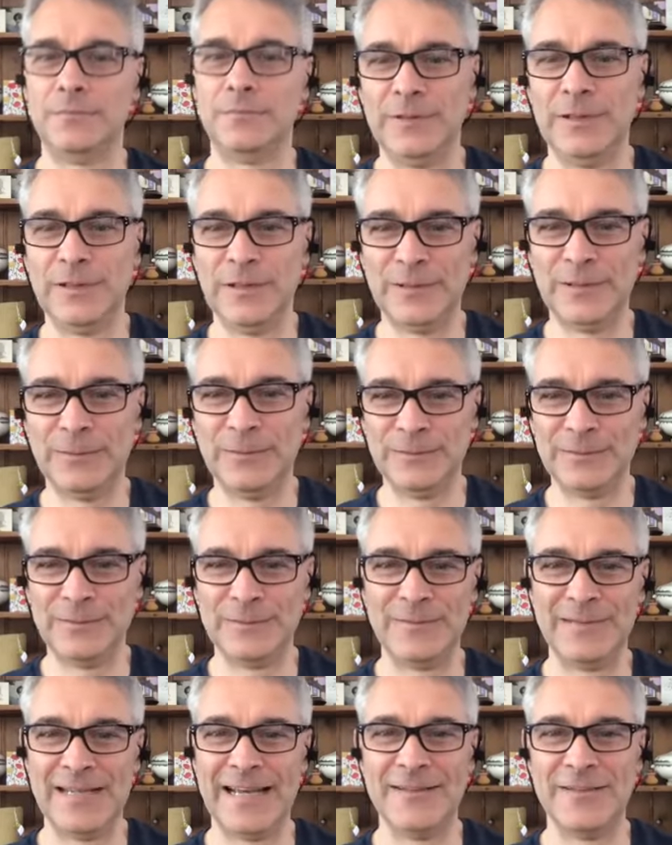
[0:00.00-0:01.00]
You know,
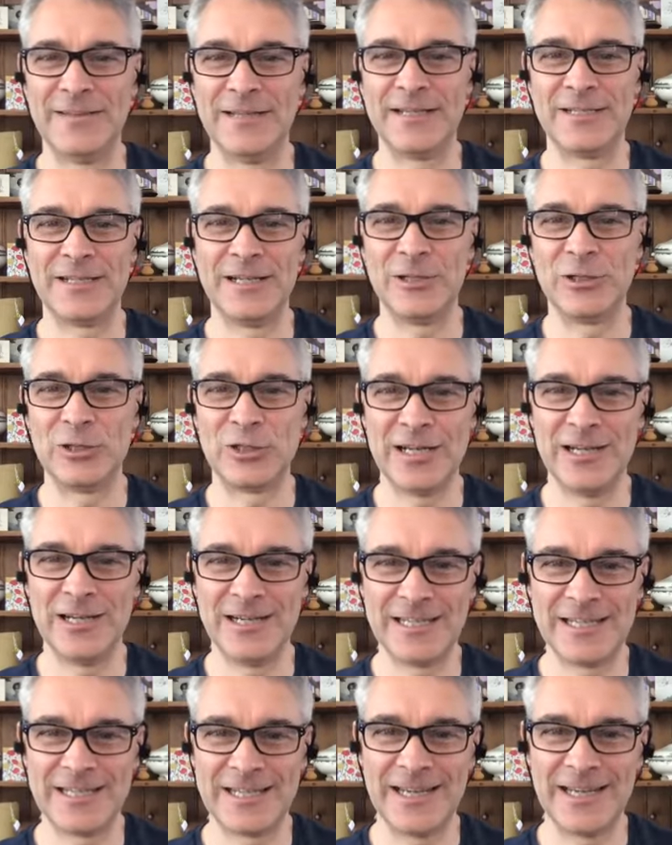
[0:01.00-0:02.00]
down this little
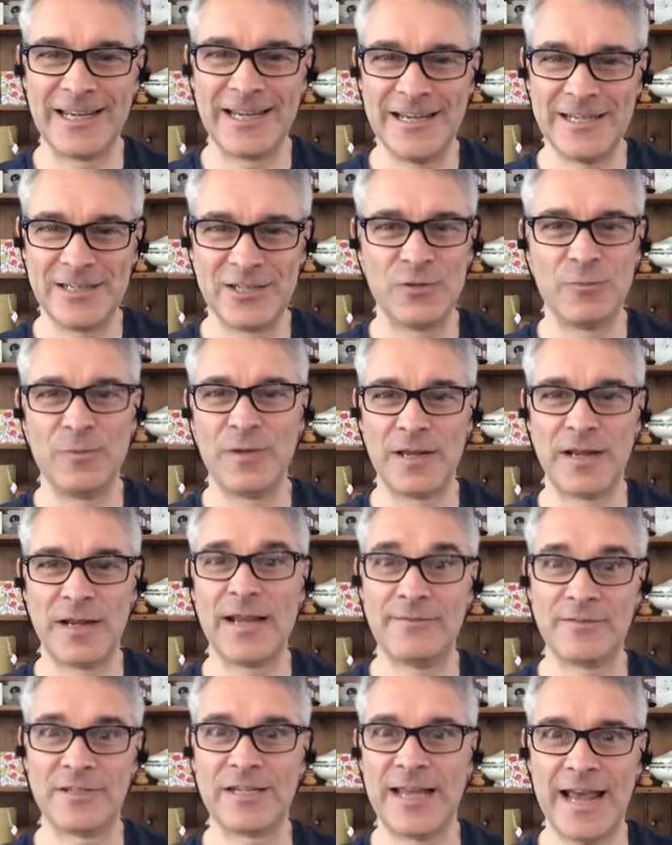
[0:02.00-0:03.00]
tiny staircase that we're going to
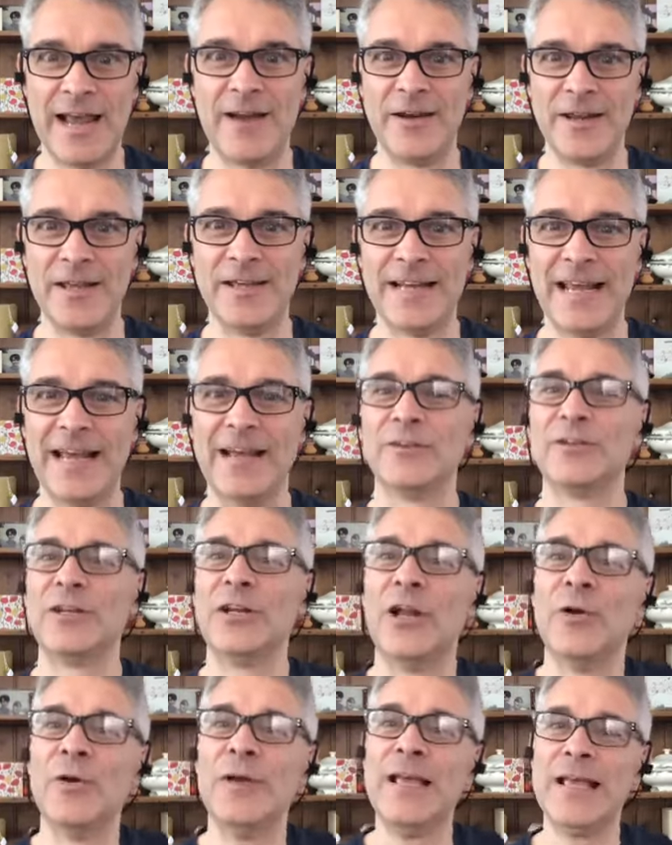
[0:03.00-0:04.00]
have to carry her down. You
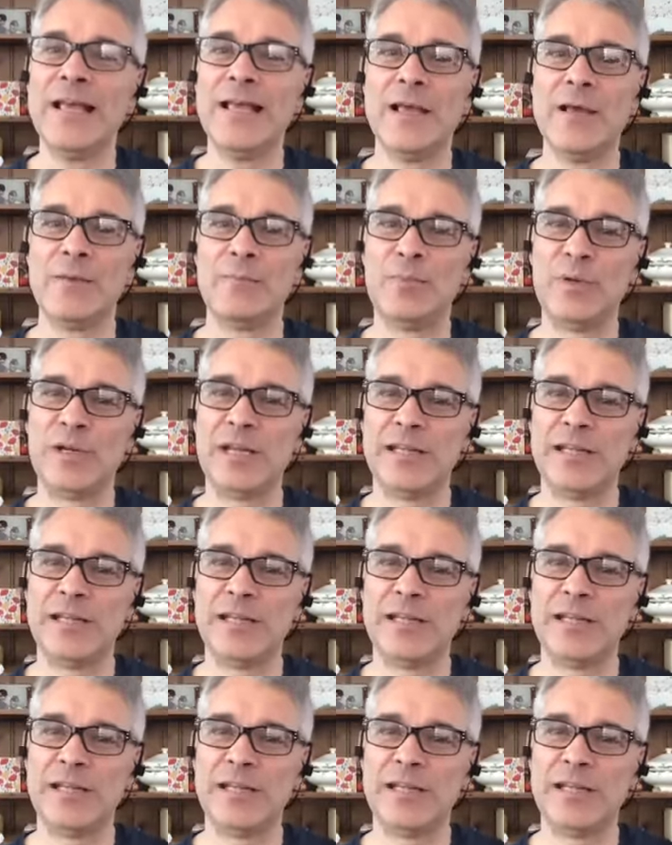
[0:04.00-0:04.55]
know, but right.